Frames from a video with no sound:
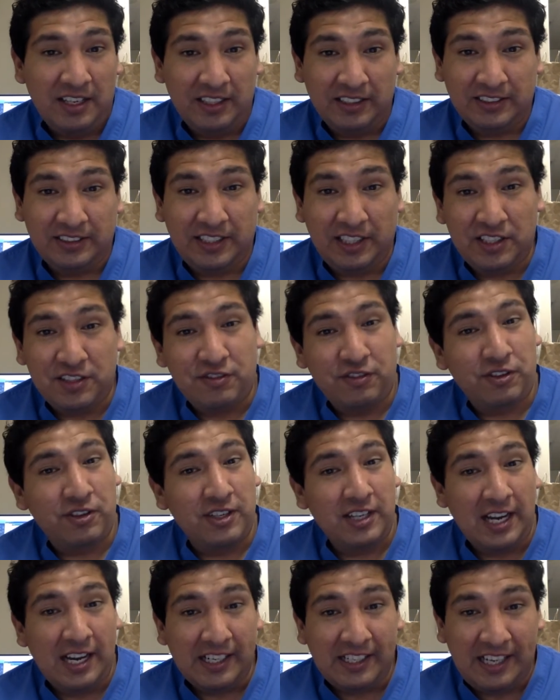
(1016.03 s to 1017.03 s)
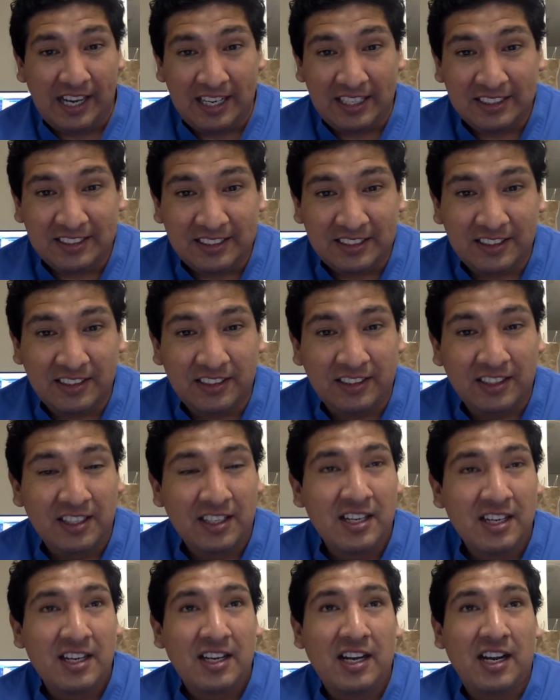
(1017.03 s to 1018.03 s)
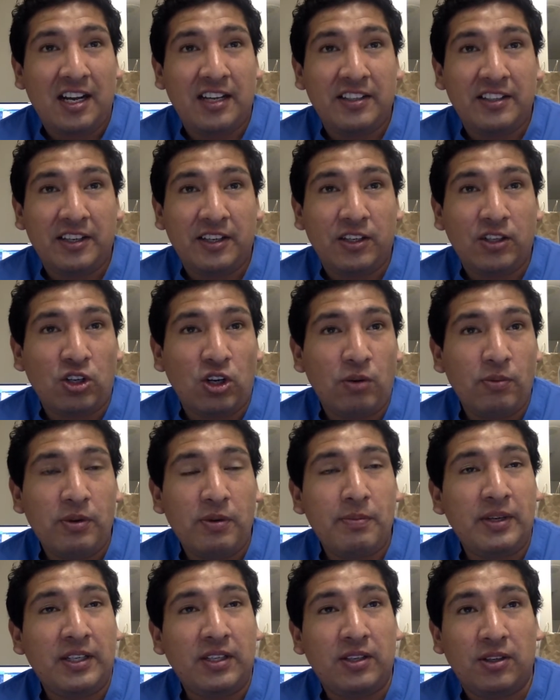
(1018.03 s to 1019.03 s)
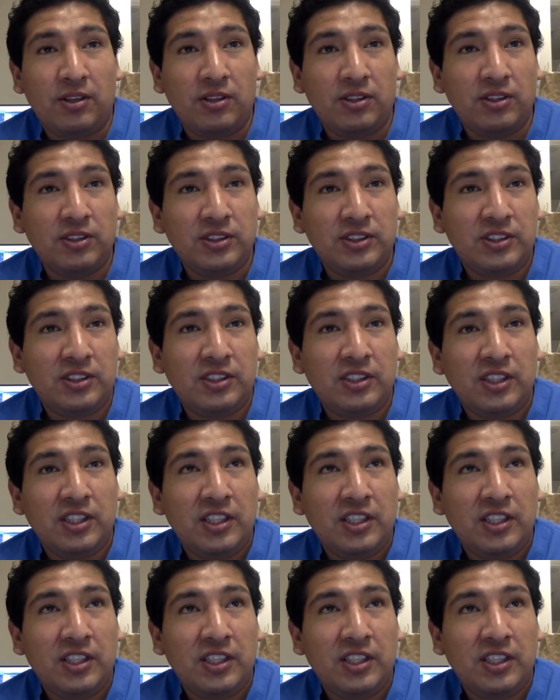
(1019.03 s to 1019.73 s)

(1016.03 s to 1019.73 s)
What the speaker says: stage 4 lung cancer, and they're coming because